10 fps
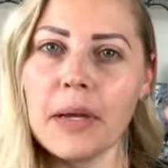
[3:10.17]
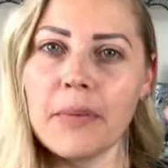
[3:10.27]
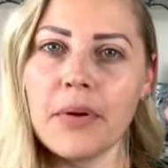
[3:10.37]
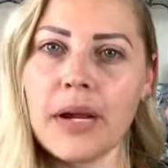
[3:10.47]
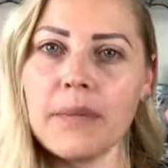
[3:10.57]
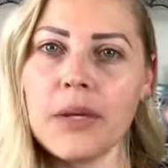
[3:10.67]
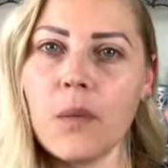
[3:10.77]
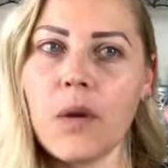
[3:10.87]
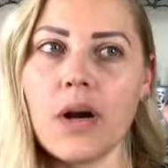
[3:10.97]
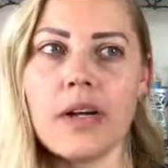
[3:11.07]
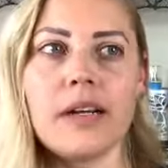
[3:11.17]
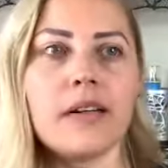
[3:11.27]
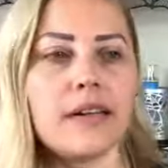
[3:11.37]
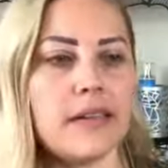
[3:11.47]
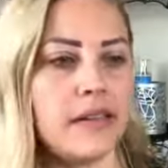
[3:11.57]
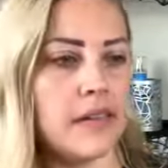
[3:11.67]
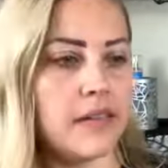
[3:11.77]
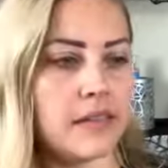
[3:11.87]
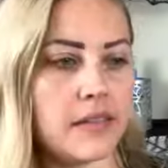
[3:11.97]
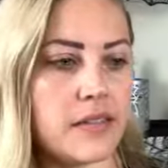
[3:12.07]
Priming water.
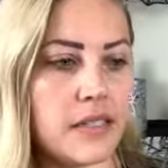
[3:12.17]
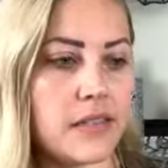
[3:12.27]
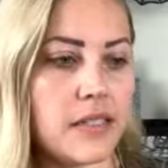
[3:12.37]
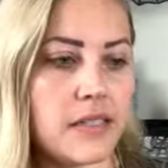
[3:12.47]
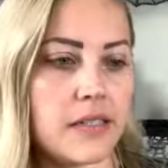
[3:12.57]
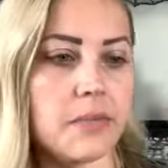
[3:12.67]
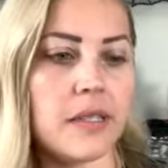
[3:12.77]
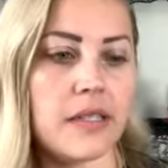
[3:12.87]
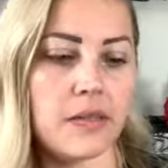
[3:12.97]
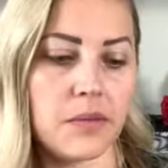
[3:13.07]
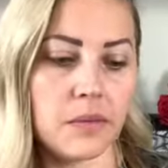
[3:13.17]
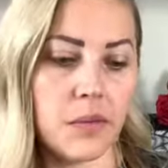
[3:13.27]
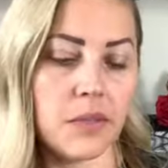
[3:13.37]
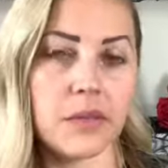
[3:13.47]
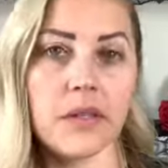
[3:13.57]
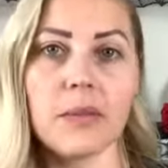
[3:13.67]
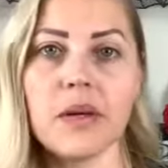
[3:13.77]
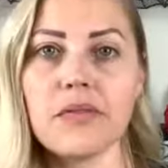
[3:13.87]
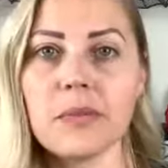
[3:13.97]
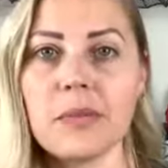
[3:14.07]
This sounds like something that would work really well
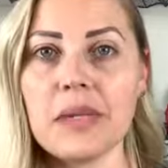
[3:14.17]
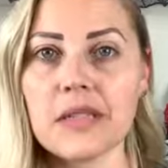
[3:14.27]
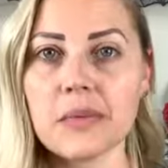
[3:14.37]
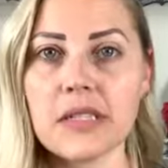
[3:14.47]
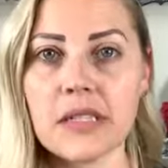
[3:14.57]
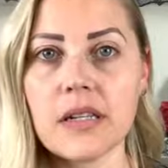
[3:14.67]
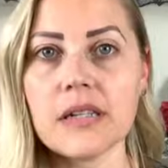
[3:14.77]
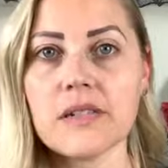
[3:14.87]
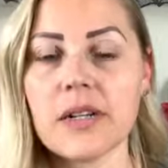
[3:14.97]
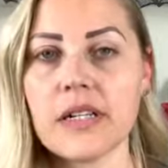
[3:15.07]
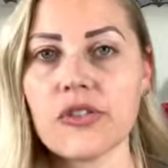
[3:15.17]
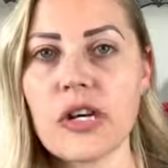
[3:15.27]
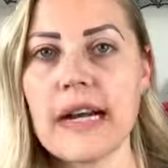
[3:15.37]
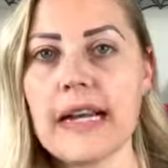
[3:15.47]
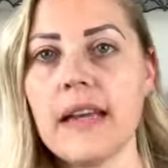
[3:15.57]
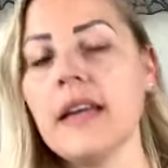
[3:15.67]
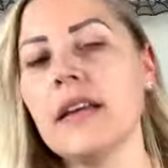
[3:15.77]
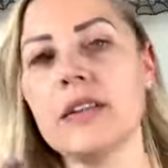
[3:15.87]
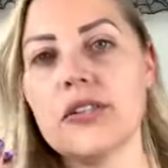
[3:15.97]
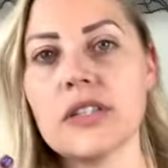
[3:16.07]
for me because my skin is very dry.
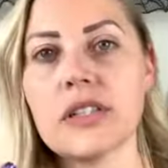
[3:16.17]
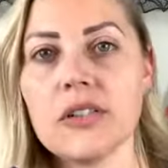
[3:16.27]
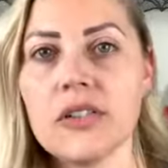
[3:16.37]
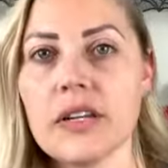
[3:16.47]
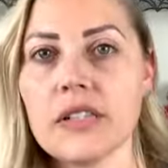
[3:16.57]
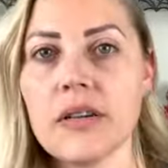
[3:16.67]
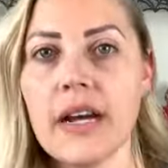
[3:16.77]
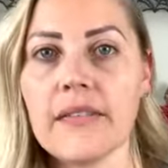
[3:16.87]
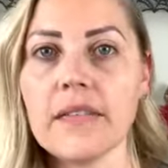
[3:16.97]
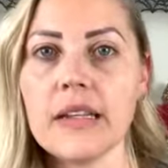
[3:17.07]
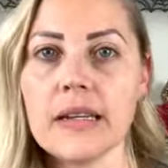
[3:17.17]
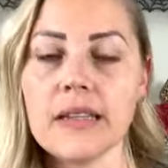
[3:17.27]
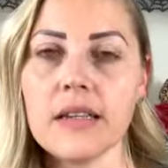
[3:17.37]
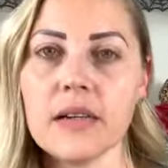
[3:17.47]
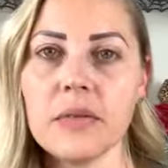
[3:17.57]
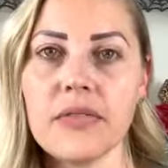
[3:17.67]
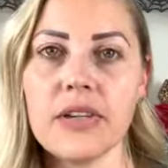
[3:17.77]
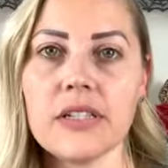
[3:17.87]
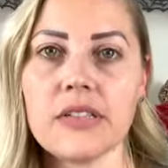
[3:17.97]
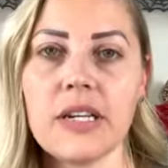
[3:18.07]
Just to let you guys know, I have nothing on my
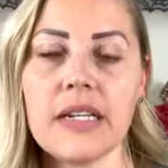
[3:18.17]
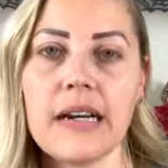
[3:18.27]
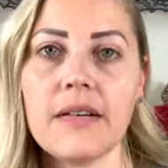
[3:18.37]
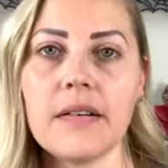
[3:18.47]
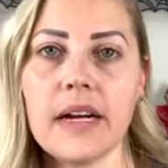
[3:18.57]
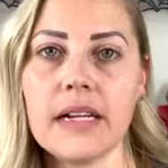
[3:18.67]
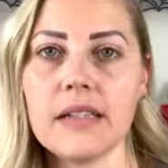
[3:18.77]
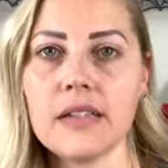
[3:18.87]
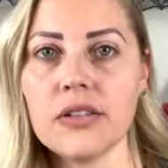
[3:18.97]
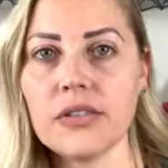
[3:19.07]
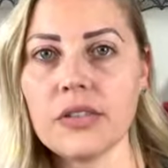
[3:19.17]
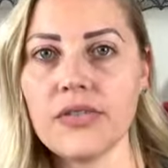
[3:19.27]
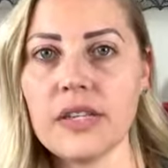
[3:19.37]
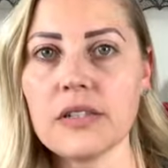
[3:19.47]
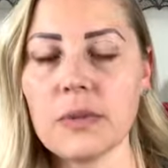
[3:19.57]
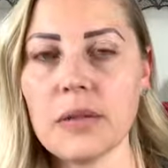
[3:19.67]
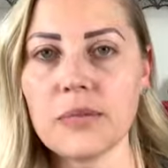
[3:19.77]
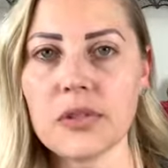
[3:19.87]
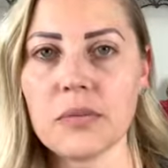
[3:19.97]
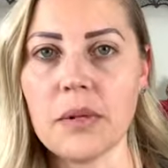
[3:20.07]
face right now. I used a face wipe,
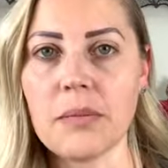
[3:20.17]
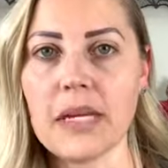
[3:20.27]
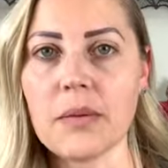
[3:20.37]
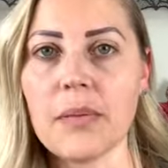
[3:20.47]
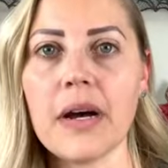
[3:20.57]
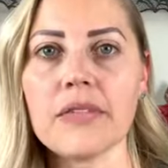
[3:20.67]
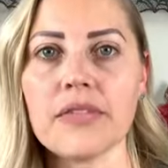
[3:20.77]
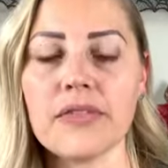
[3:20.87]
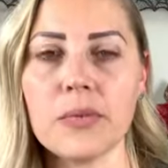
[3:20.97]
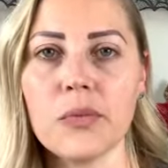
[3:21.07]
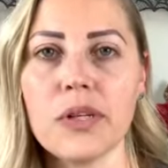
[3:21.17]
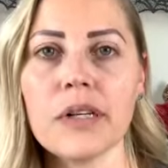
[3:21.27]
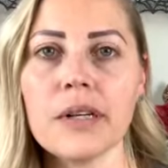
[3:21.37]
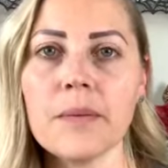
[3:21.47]
took my makeup off from work.